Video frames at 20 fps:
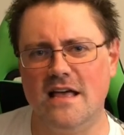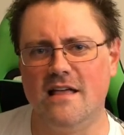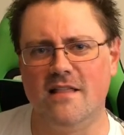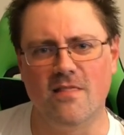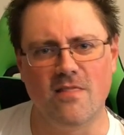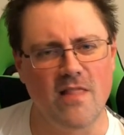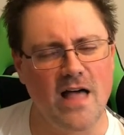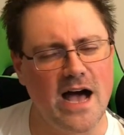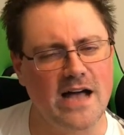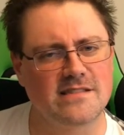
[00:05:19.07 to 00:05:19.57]

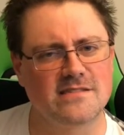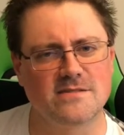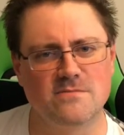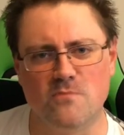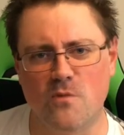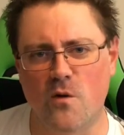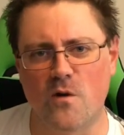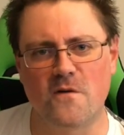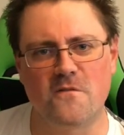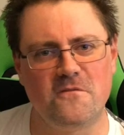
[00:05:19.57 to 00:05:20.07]
Lots
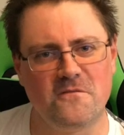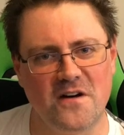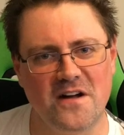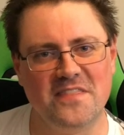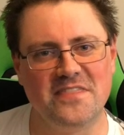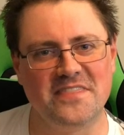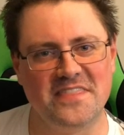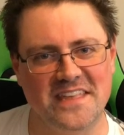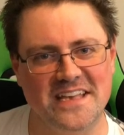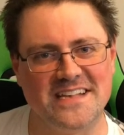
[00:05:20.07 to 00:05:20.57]
more
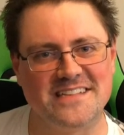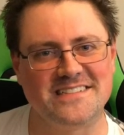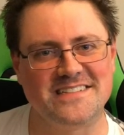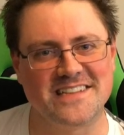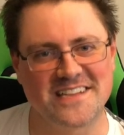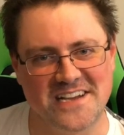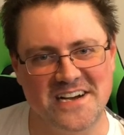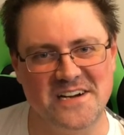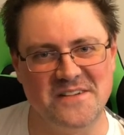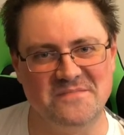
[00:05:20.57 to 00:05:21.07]
fun things to
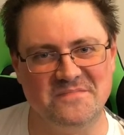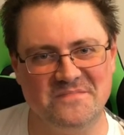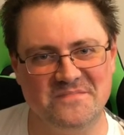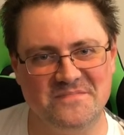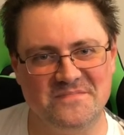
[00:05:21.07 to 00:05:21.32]
come.